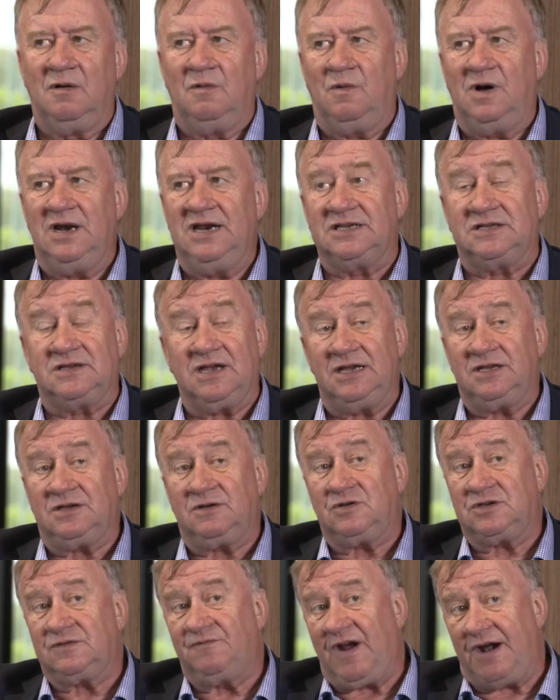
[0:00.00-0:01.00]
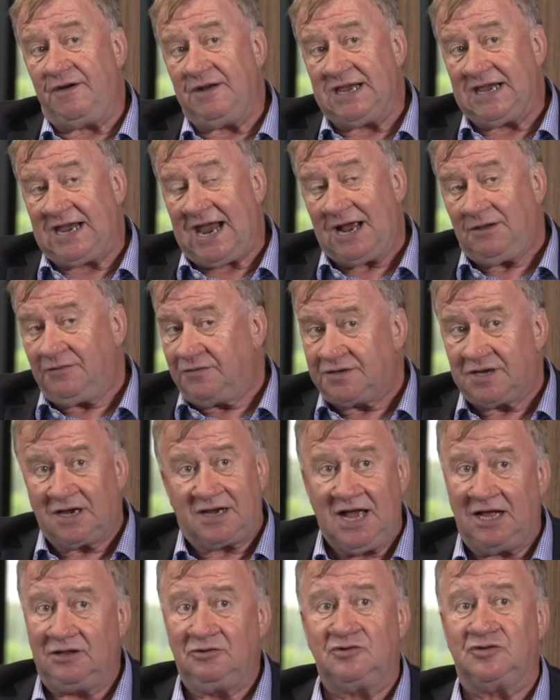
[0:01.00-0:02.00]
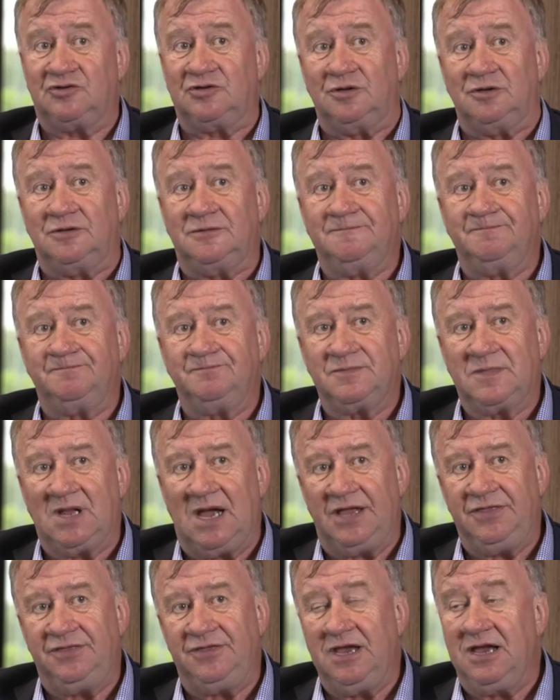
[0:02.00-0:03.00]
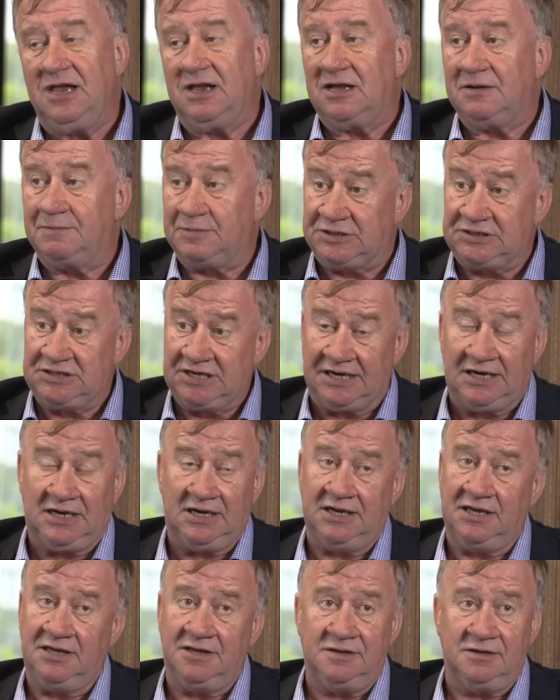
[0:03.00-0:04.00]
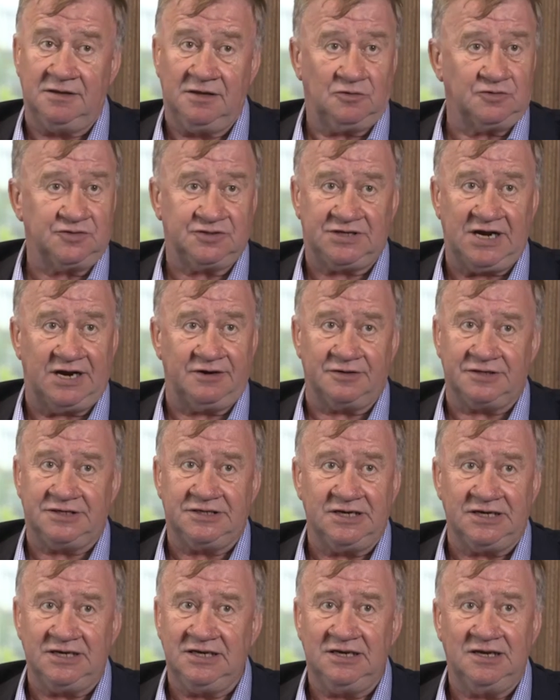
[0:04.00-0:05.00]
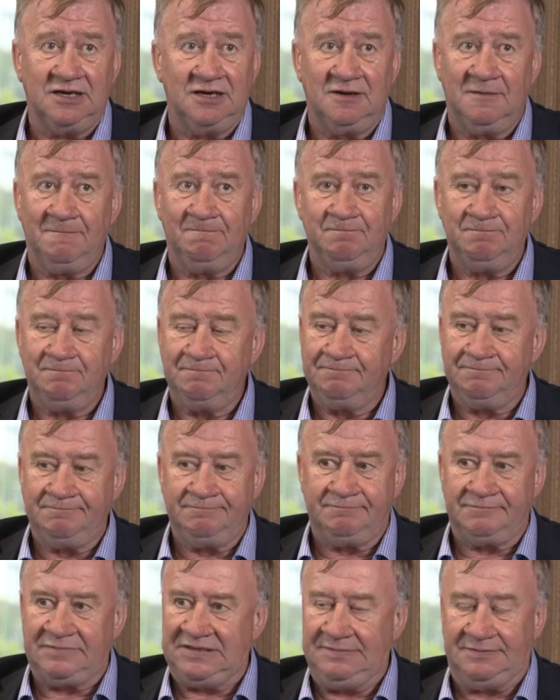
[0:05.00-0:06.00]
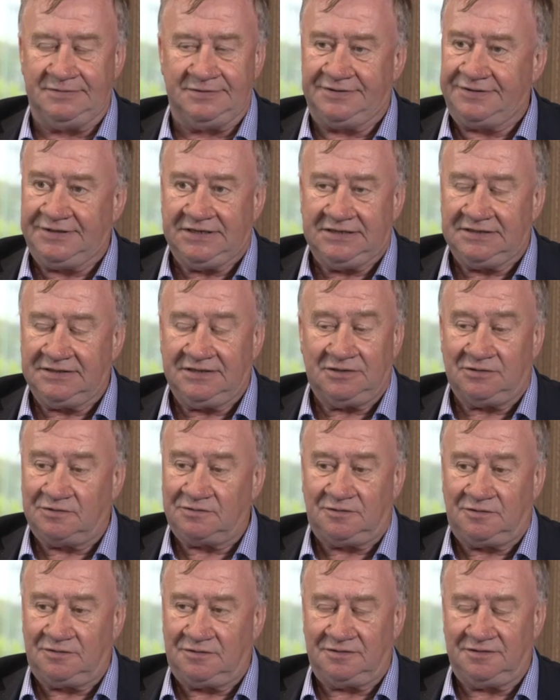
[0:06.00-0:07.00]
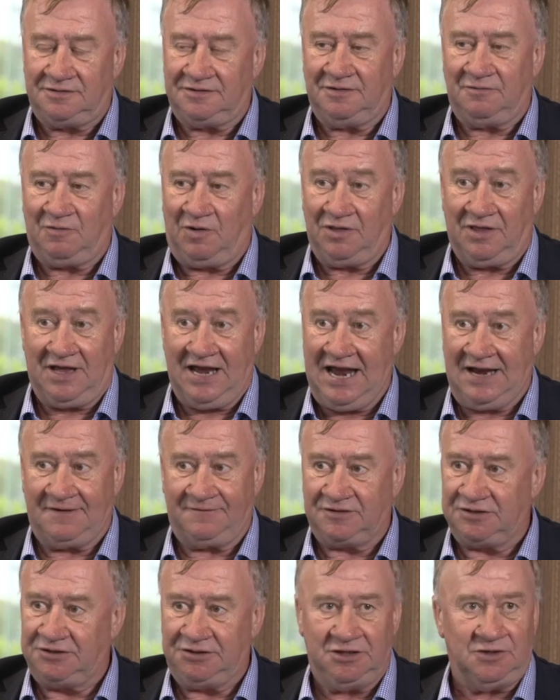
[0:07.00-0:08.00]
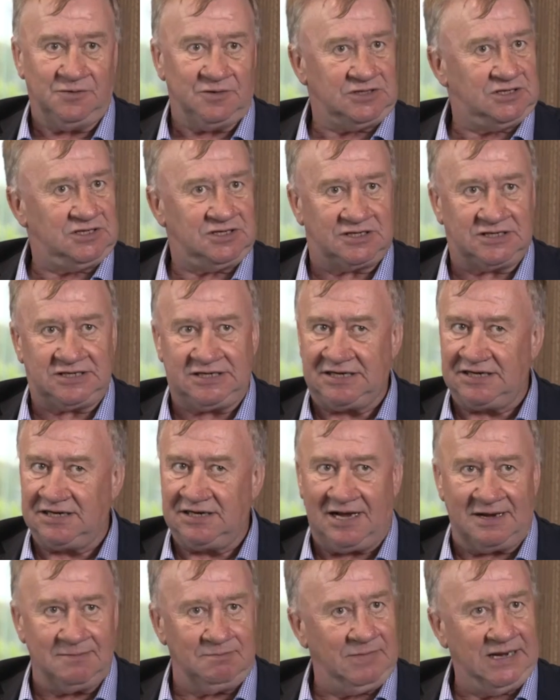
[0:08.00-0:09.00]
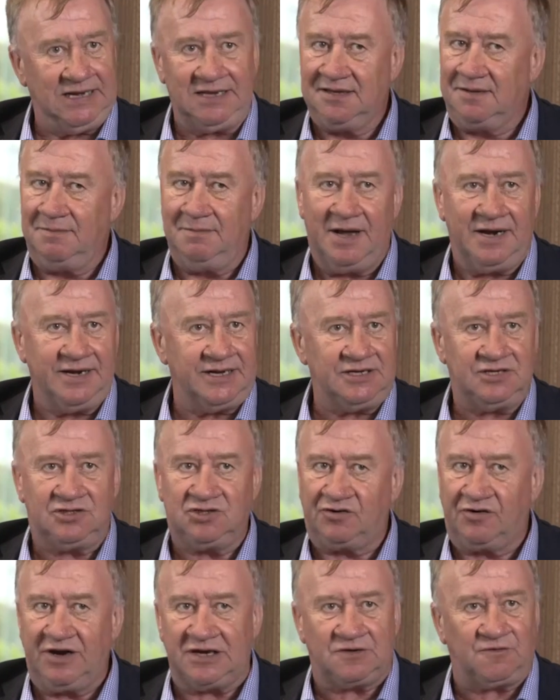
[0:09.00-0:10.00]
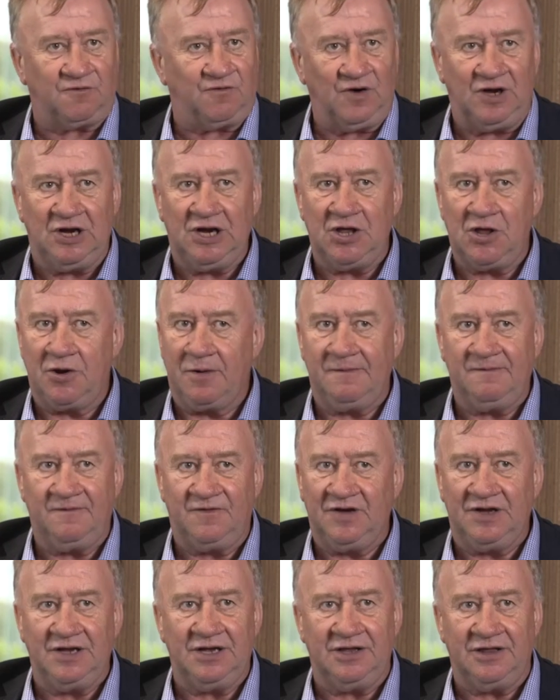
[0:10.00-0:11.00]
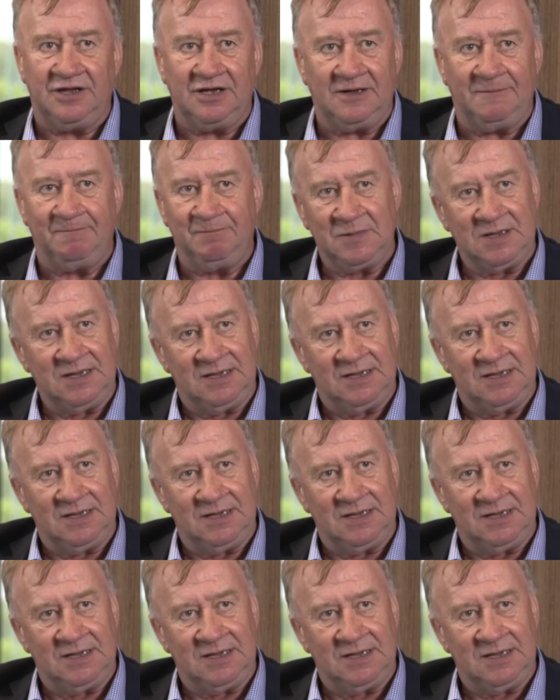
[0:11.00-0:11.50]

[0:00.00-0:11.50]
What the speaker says: Well, it's very countercultural. I think, particularly in austerity, people think that that what they have to do is just kind of like make the money stretch further and further,